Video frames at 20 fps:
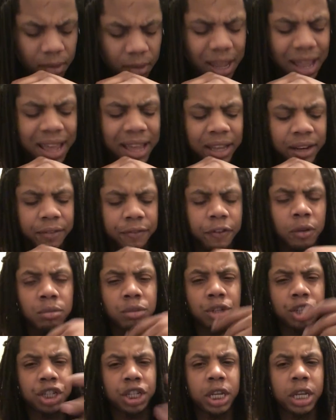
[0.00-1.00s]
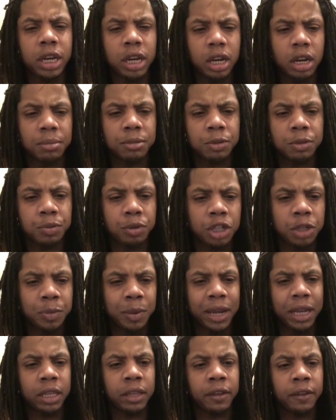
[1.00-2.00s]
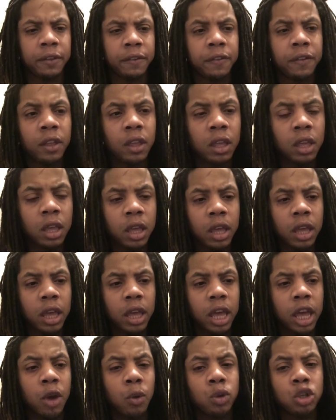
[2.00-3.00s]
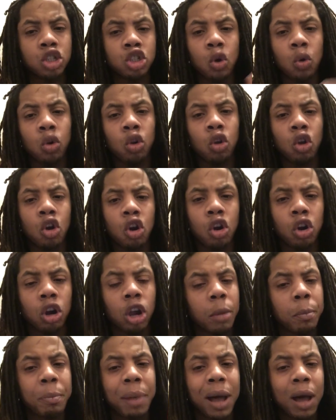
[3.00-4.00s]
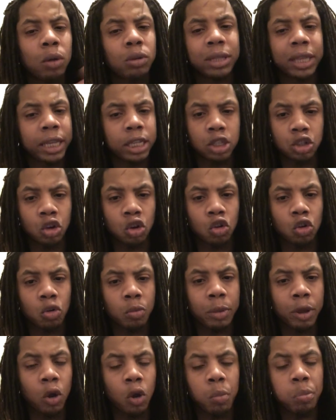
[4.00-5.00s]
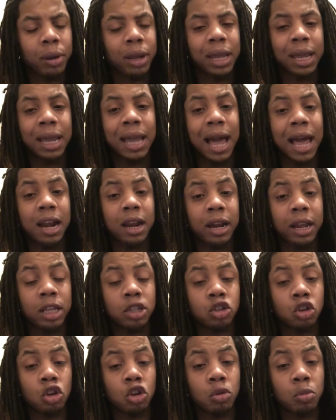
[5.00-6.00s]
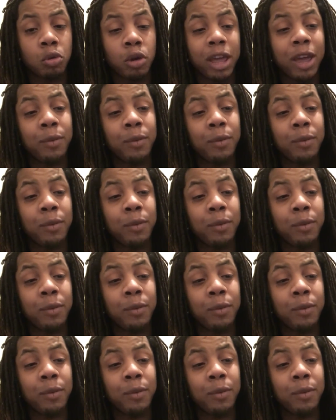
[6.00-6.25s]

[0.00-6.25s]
And from Shin and them's perspective, it was no longer about the encirclement or breaking out of the encirclement.